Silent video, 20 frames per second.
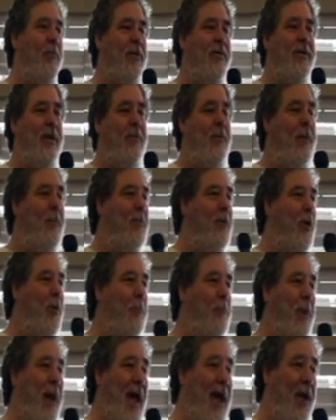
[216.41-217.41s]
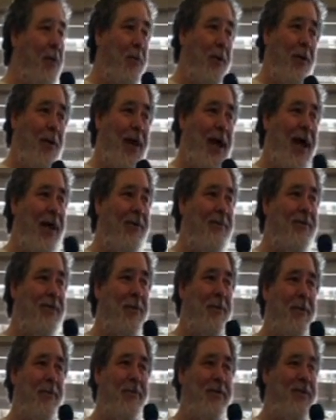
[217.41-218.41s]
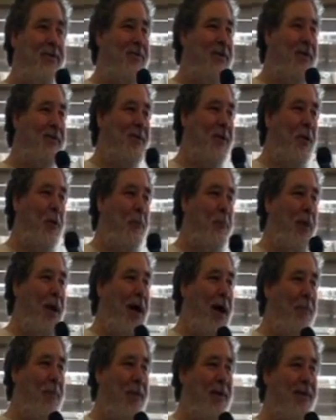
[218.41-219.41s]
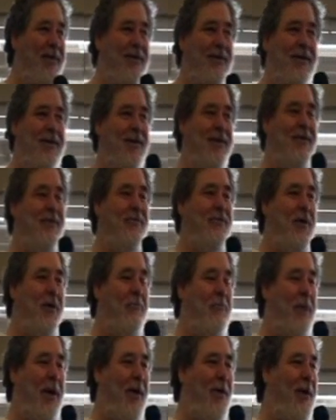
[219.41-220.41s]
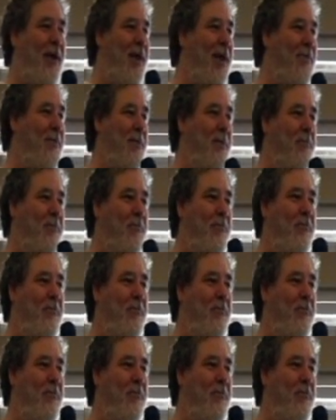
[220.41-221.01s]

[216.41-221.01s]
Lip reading: but some of them go bang real loud, and some of it just does a little pop, and some barely even